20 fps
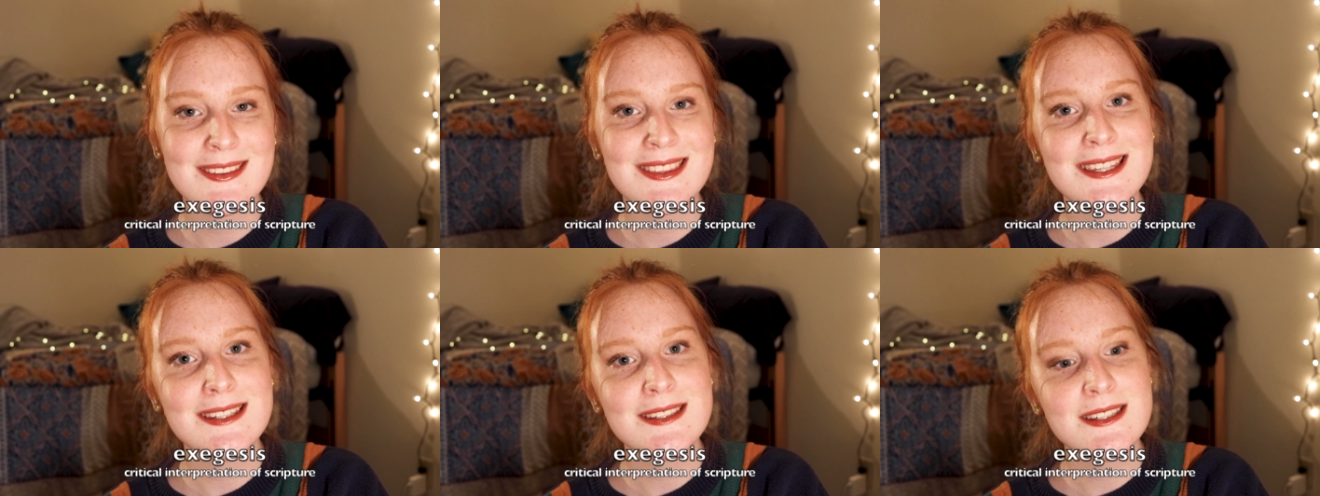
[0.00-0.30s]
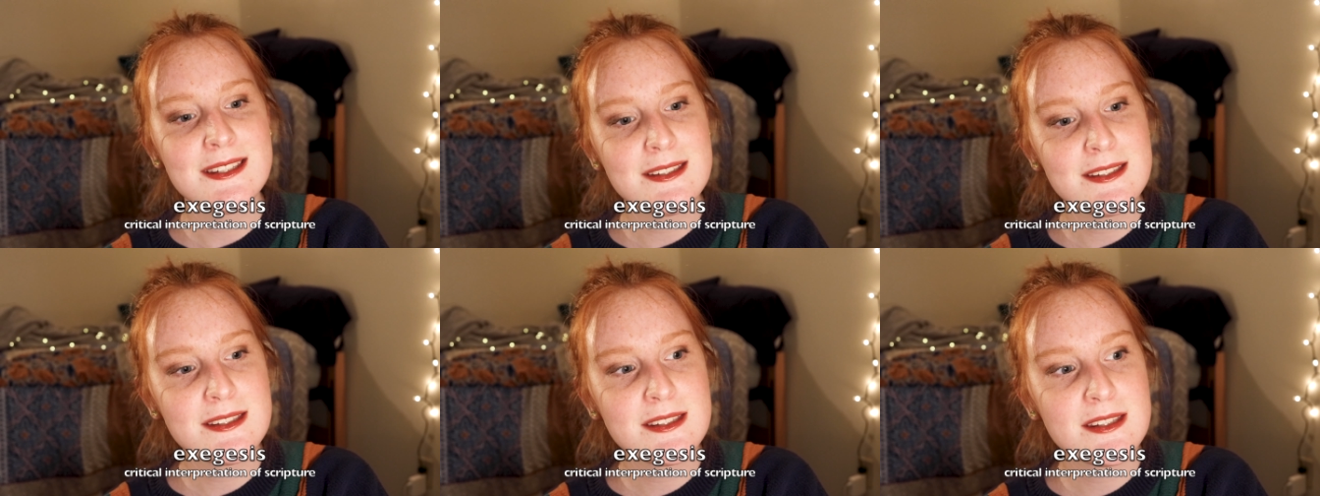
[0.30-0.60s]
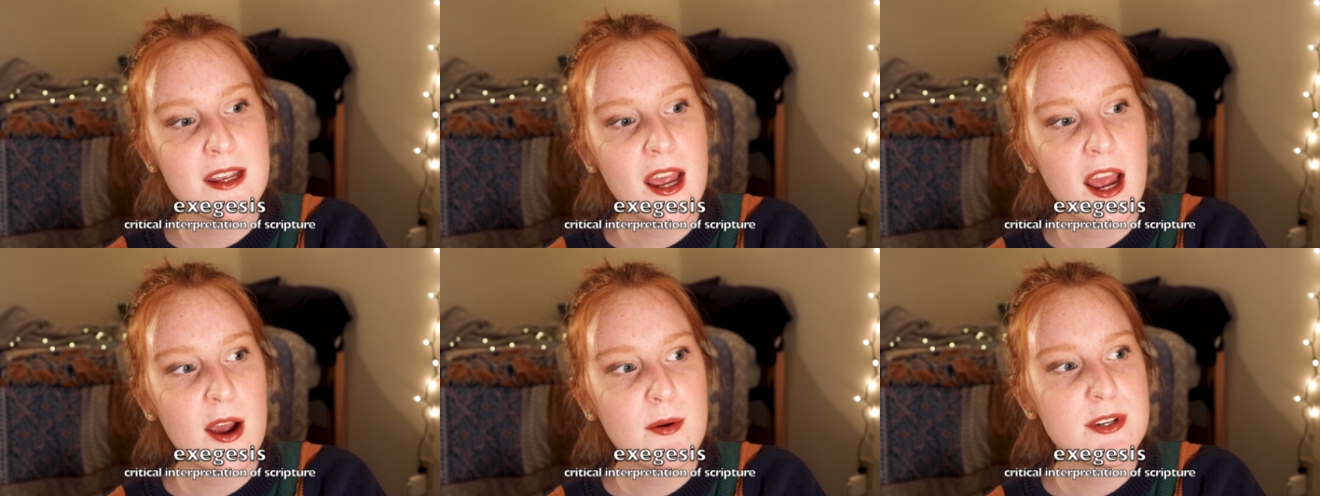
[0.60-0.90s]
this is
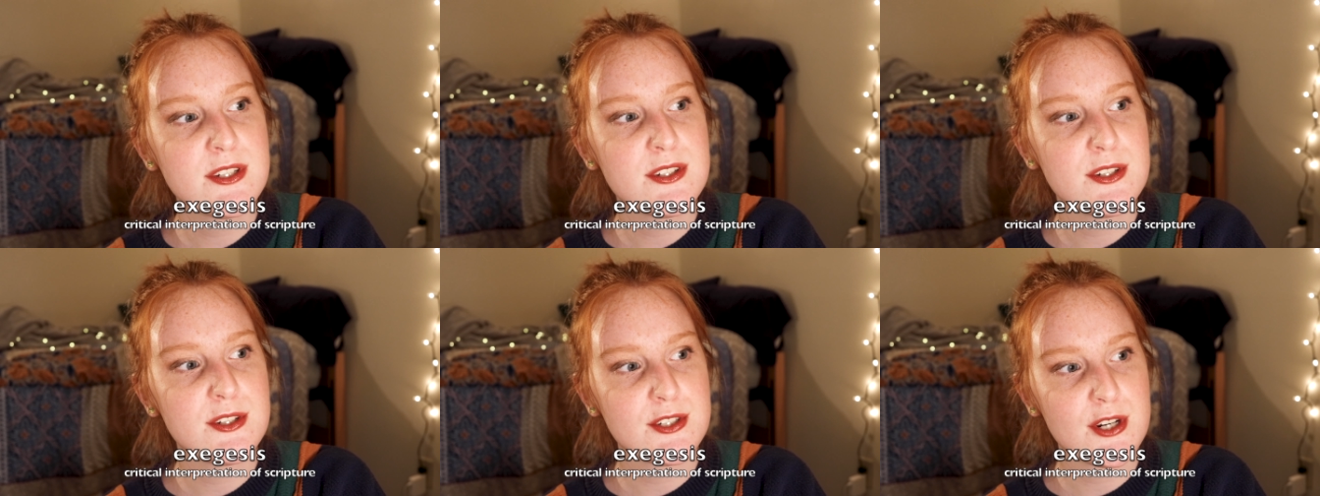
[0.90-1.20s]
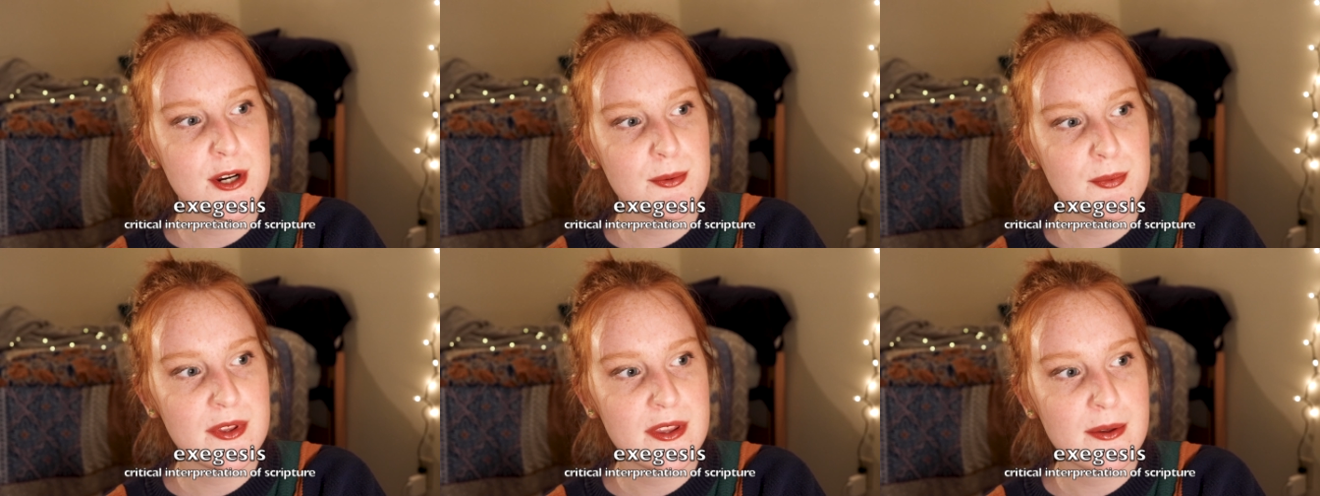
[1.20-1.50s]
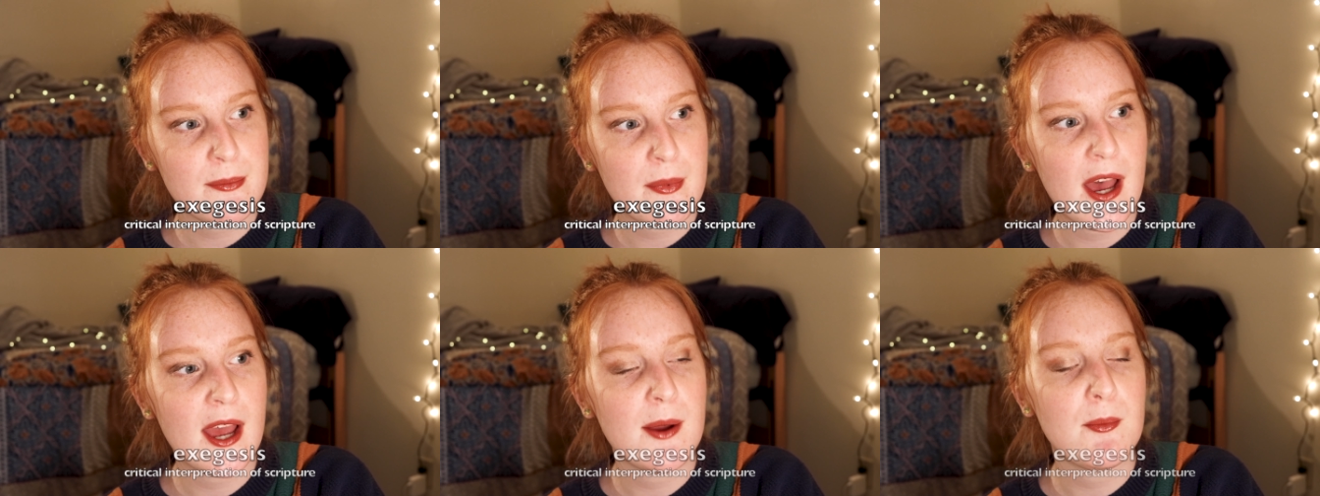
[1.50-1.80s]
how we should interpret the
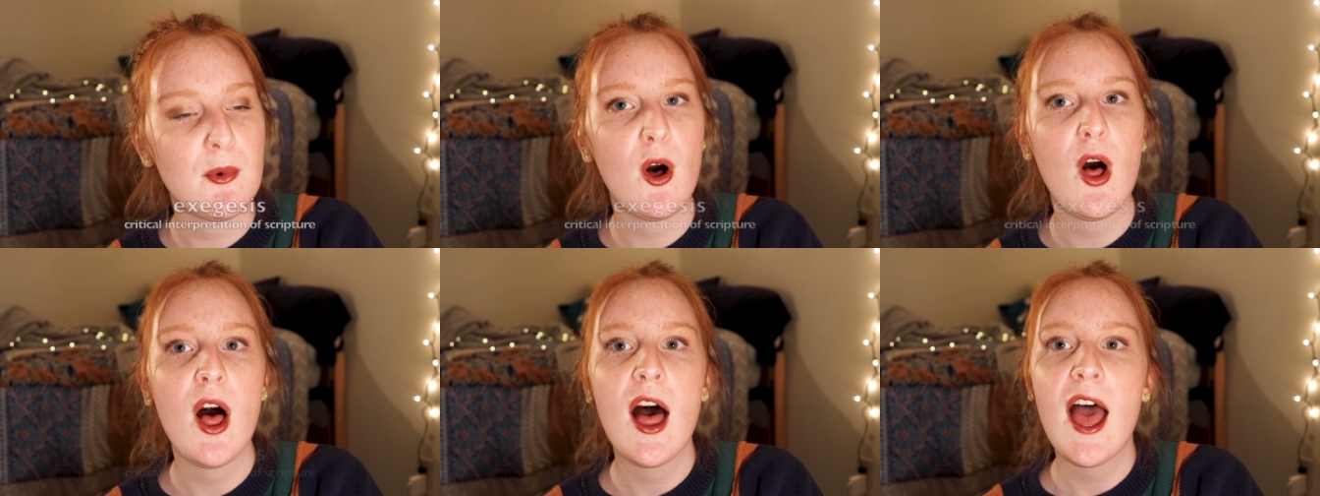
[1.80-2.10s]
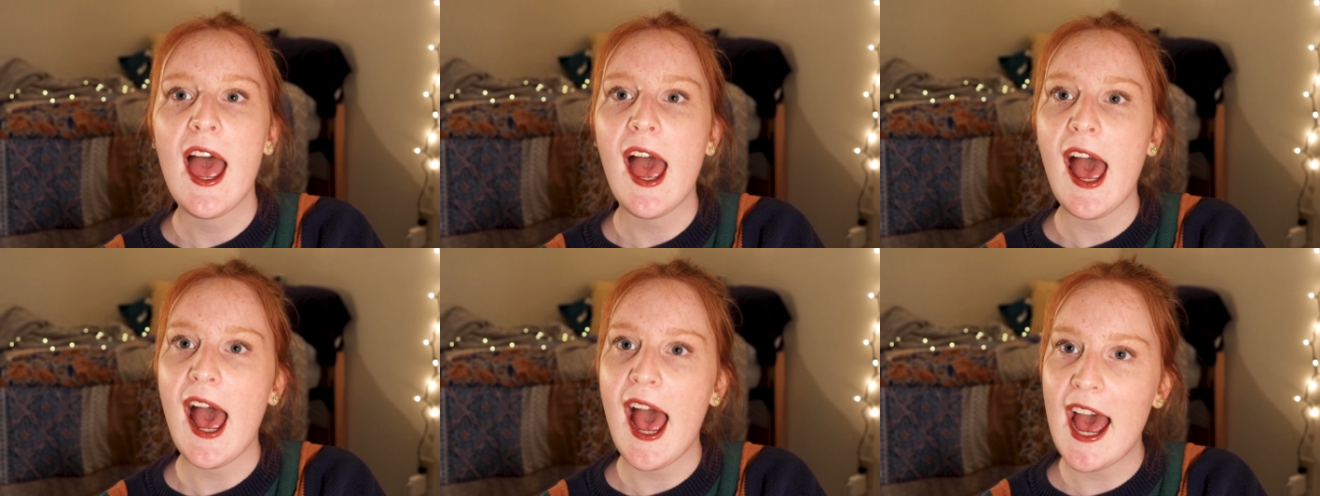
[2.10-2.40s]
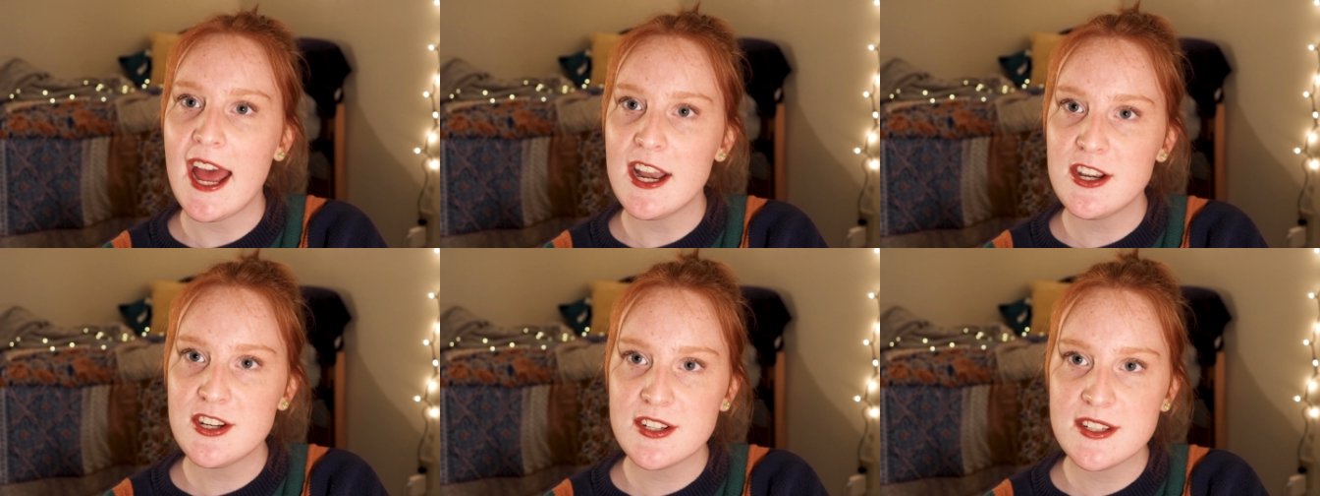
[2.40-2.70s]
Bible,
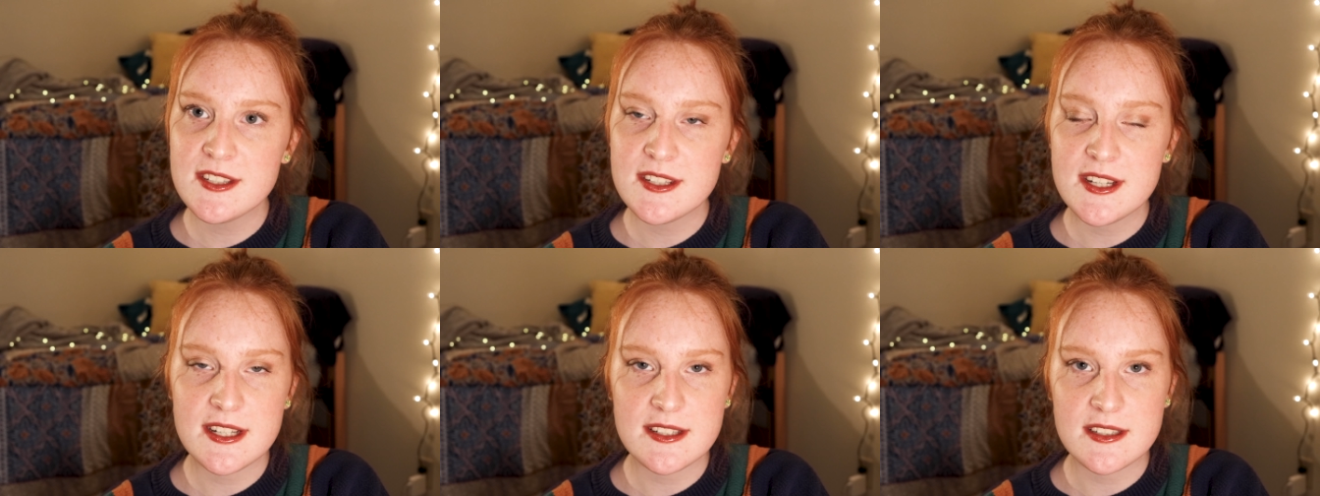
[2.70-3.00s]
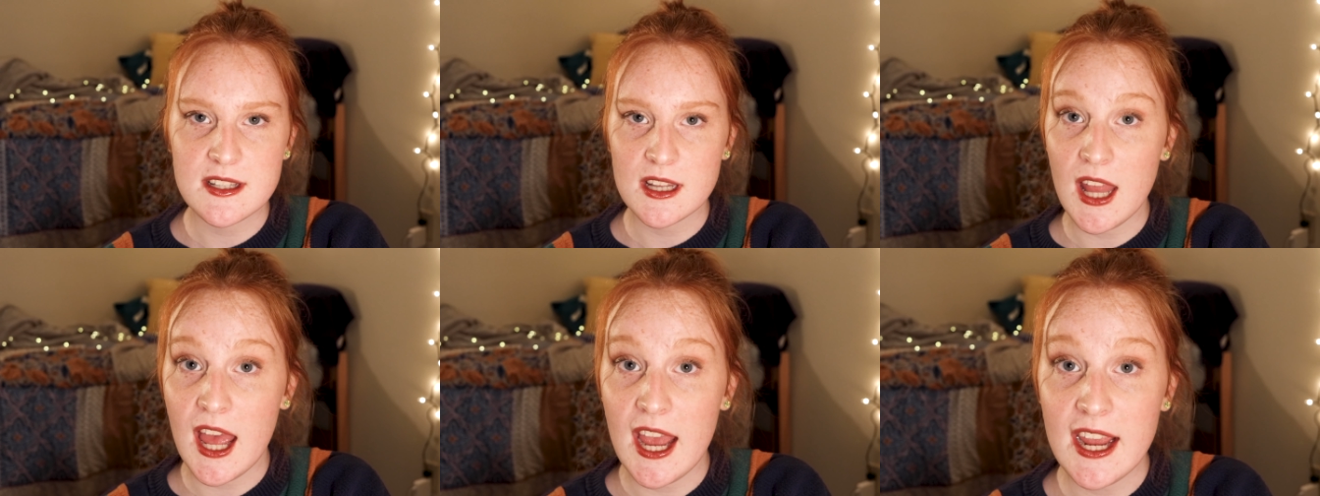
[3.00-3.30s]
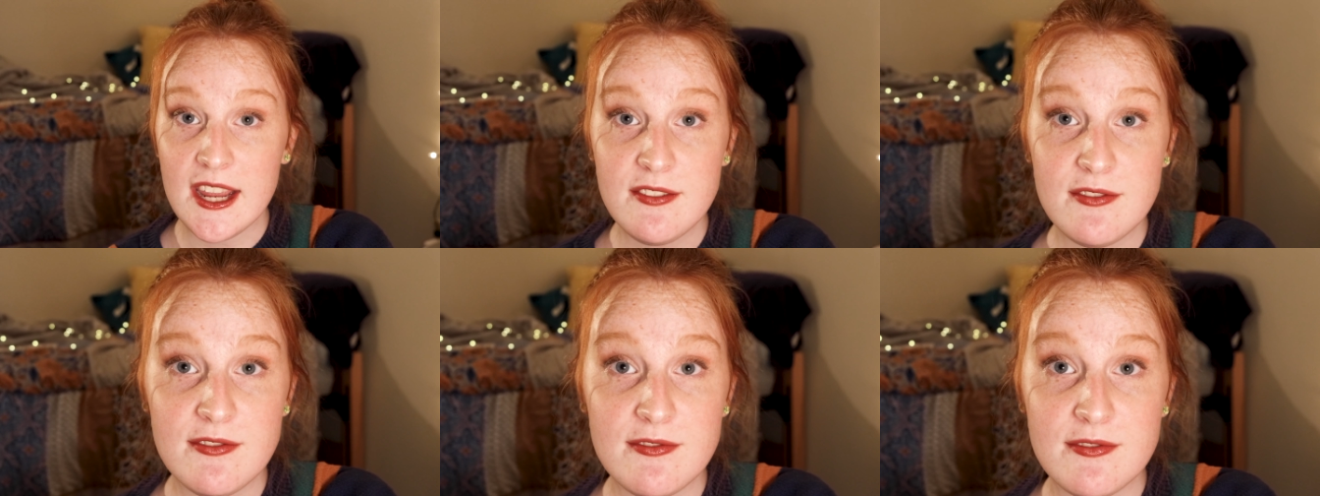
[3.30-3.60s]
and just his
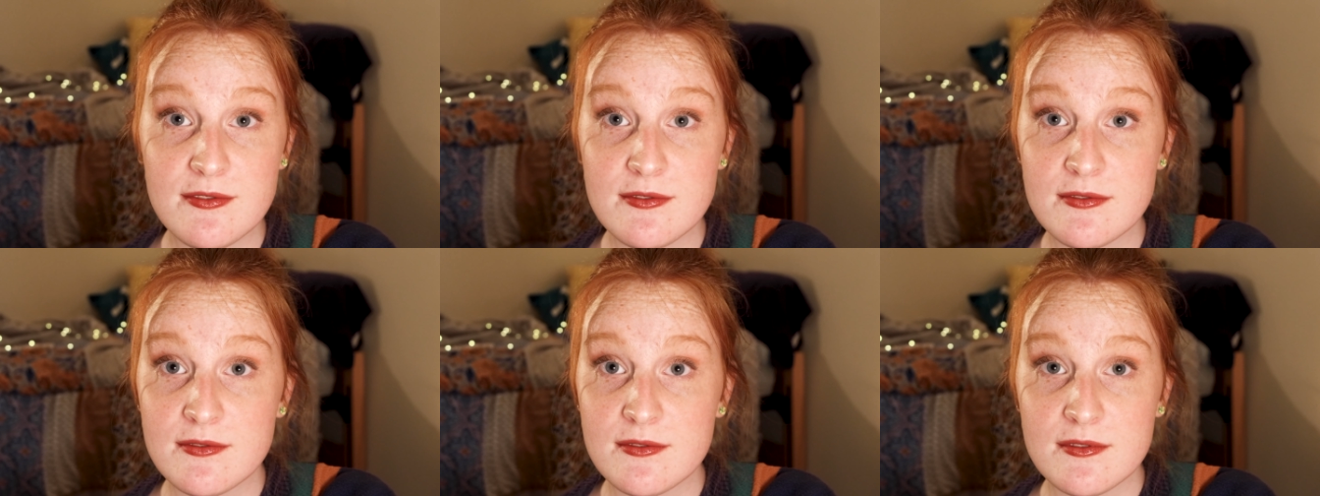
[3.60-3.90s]
life